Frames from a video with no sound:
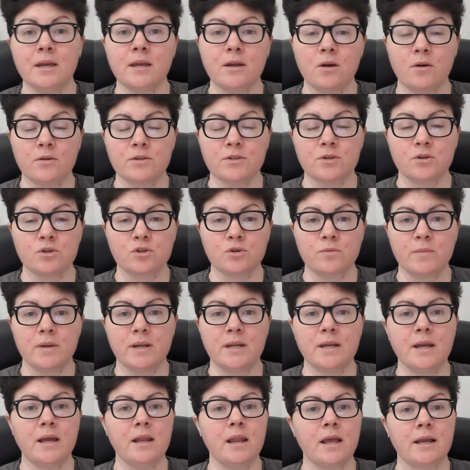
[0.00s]
on social
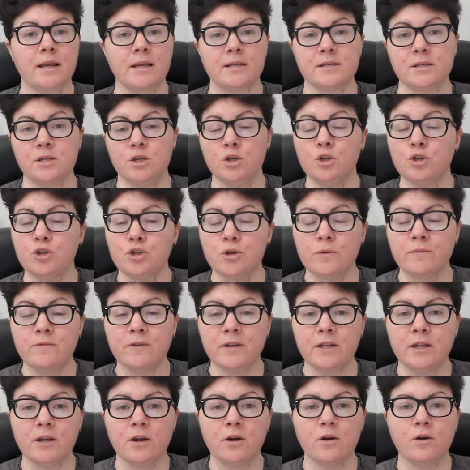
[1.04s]
media, like as a YouTube
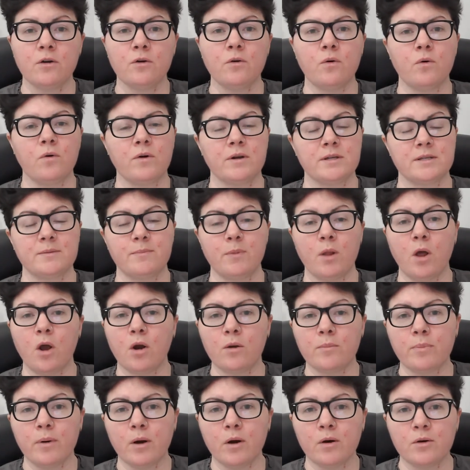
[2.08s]
video or as a
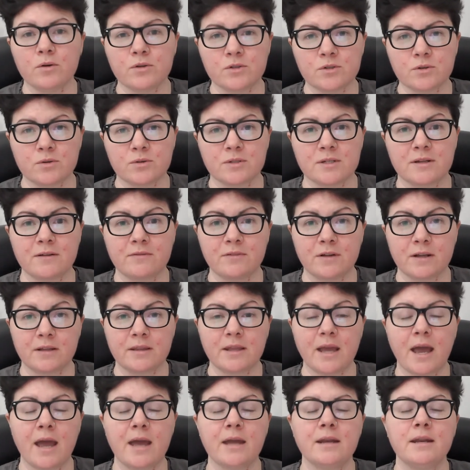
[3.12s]
blog post or stuff like
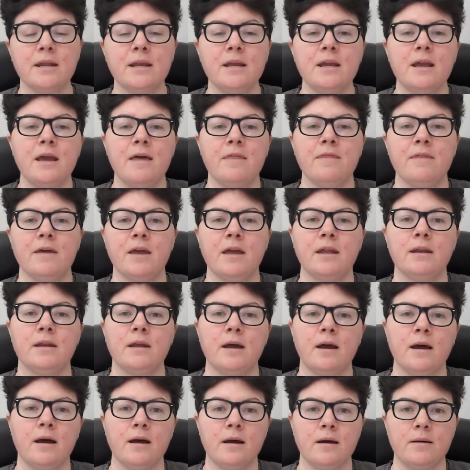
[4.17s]
that, then
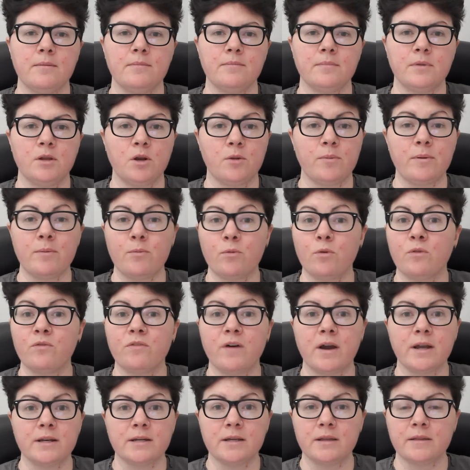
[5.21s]
people will
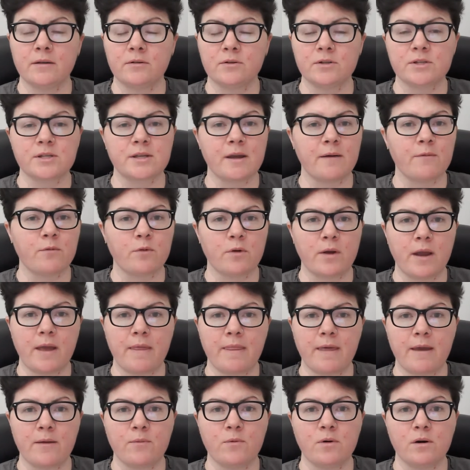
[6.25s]
find it, they'll discover it,
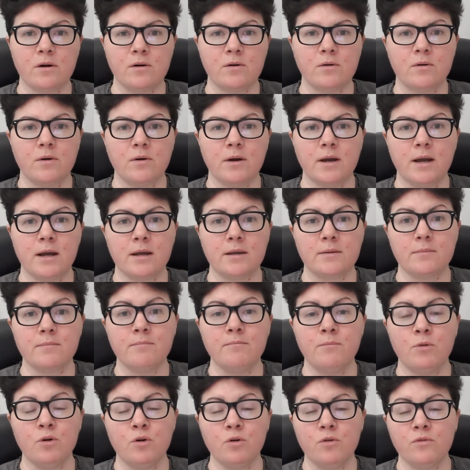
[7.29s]
and they will
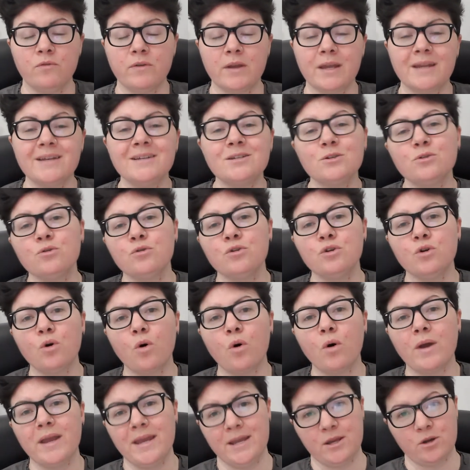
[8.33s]
move into
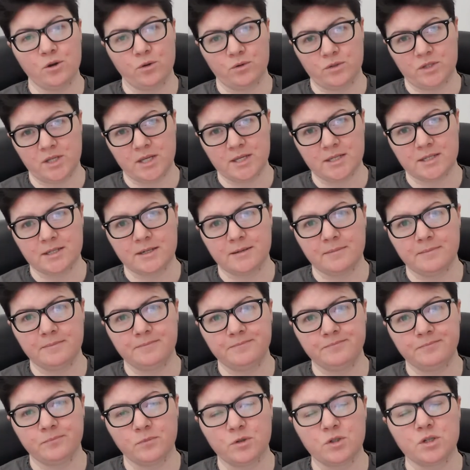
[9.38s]
your ecosystem,
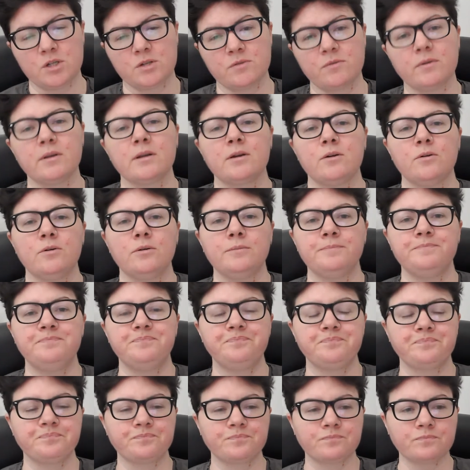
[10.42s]
which is really cool.
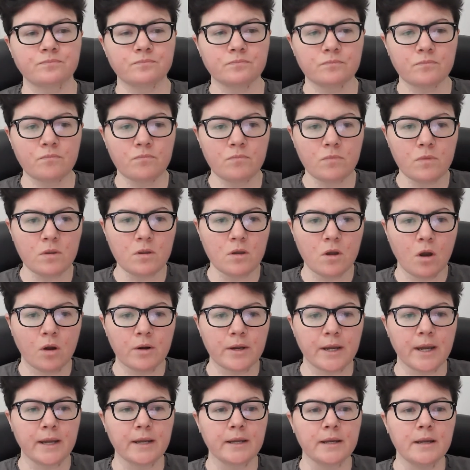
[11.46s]

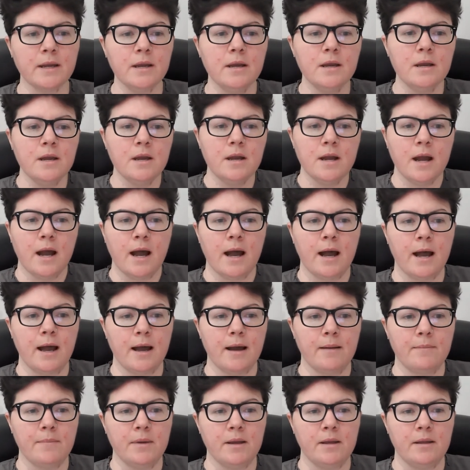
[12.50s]
Okay,
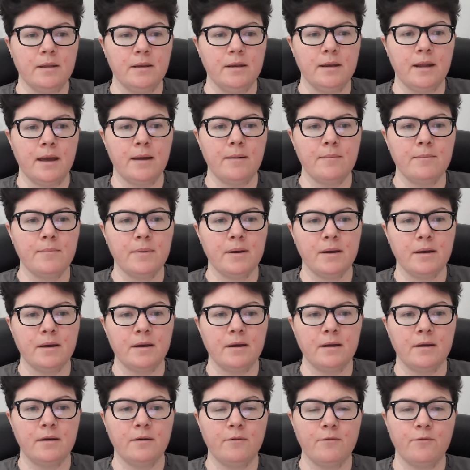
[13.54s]

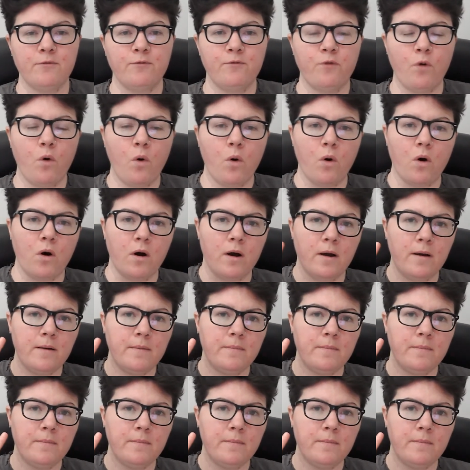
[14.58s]
number 4.